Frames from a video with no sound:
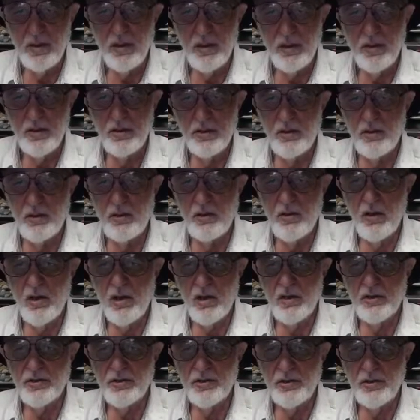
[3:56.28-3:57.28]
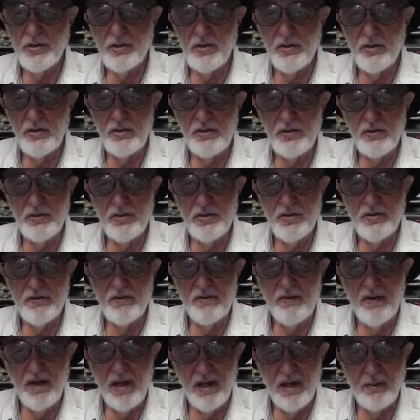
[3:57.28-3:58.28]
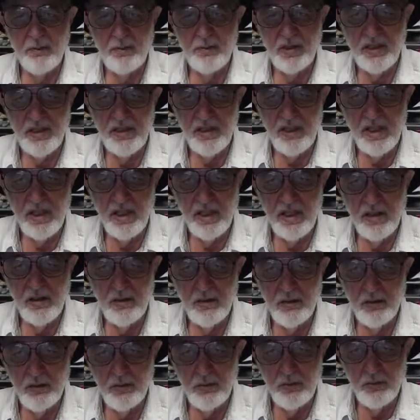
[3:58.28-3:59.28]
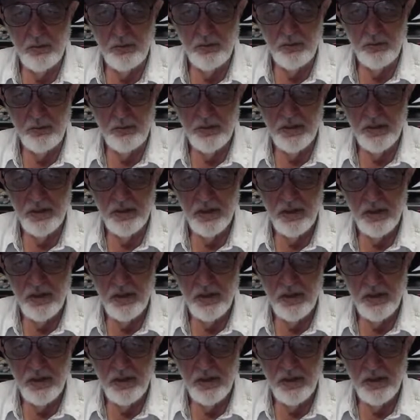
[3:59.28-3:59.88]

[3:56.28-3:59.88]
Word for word: The loss includes family heirlooms.